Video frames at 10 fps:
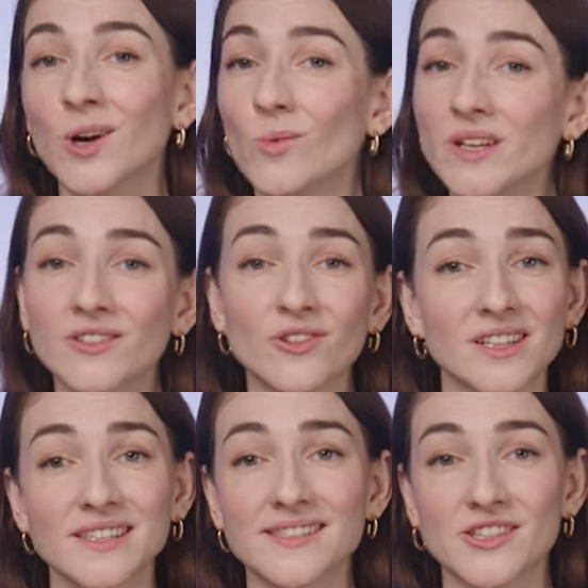when an
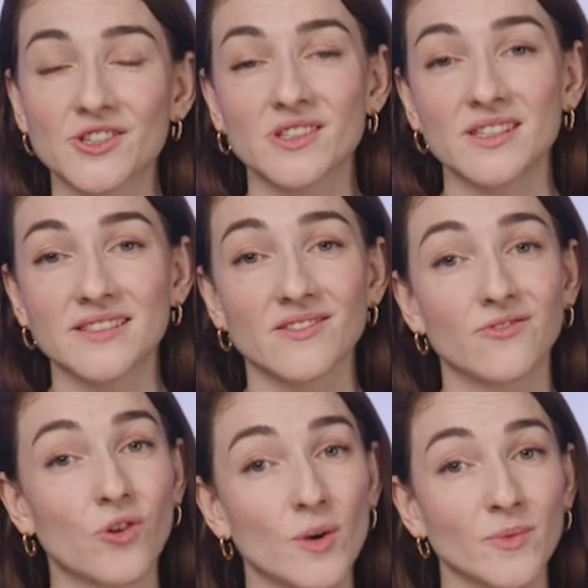organization needs a
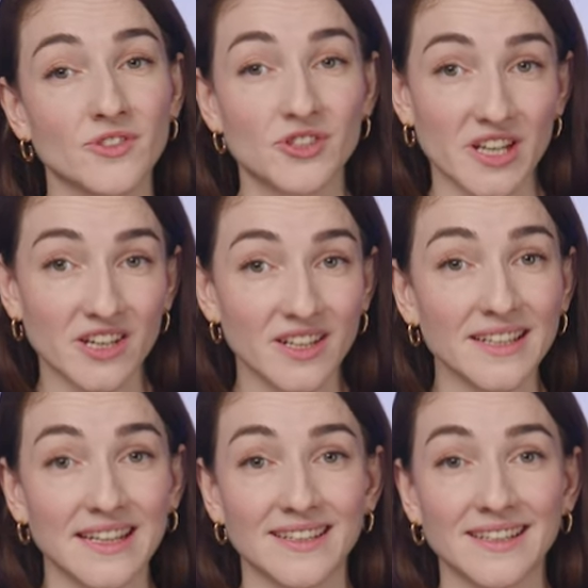form of shared
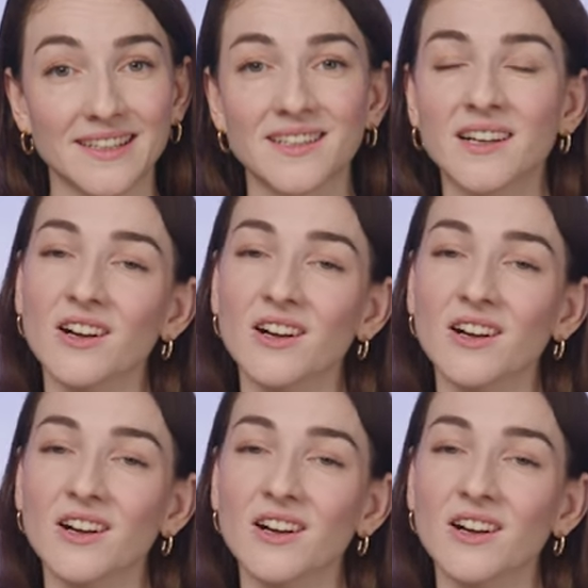identity